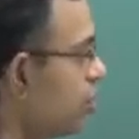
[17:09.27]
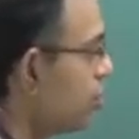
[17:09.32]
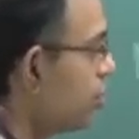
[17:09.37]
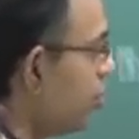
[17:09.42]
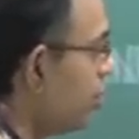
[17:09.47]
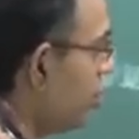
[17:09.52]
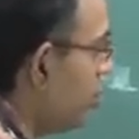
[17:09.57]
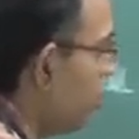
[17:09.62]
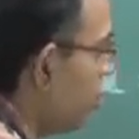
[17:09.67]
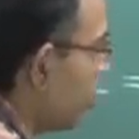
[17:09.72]

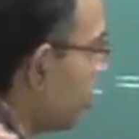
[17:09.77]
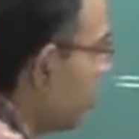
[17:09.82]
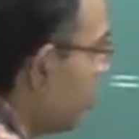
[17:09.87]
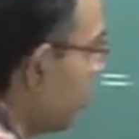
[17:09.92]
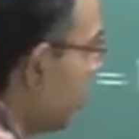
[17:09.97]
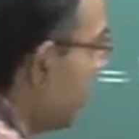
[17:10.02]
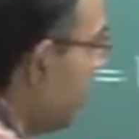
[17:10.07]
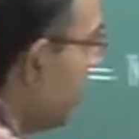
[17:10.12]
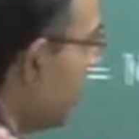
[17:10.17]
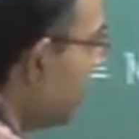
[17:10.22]
So
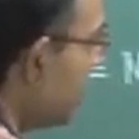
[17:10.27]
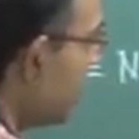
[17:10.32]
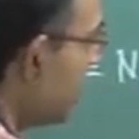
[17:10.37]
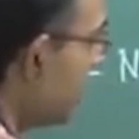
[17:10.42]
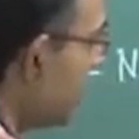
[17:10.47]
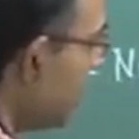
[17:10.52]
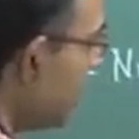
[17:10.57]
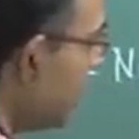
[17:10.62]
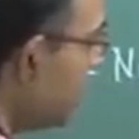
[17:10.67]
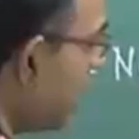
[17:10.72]
it is
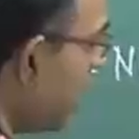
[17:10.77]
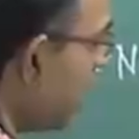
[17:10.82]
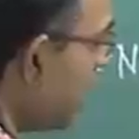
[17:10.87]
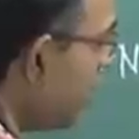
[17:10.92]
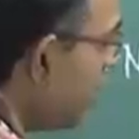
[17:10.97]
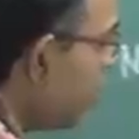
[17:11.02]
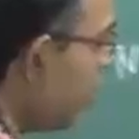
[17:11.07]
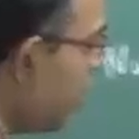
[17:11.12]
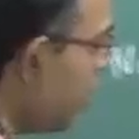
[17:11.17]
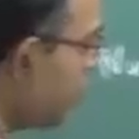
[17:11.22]

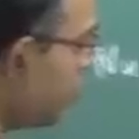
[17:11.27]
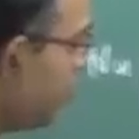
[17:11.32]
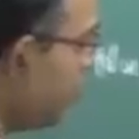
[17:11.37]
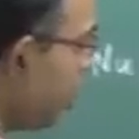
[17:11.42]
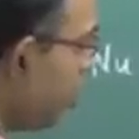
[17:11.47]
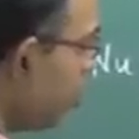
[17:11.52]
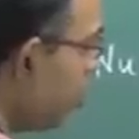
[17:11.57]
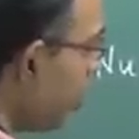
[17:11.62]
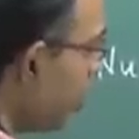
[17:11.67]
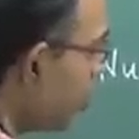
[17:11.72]
essentially not mu
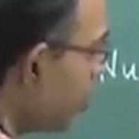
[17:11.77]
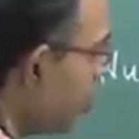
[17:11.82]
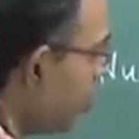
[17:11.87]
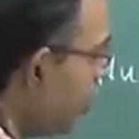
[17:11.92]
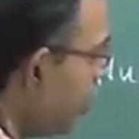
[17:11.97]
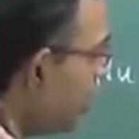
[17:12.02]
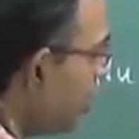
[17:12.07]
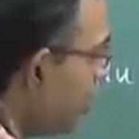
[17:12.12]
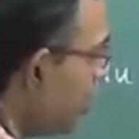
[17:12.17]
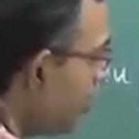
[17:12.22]
or rho
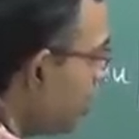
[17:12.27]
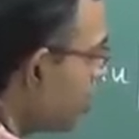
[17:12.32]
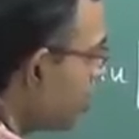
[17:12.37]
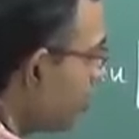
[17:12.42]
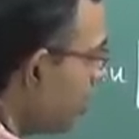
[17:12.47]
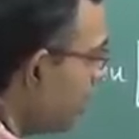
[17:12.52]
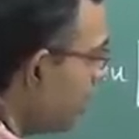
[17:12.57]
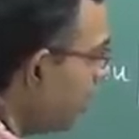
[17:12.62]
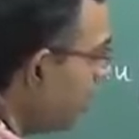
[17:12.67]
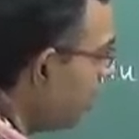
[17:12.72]

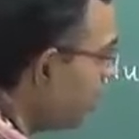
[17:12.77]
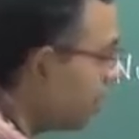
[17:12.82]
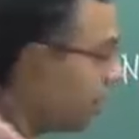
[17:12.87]
individually,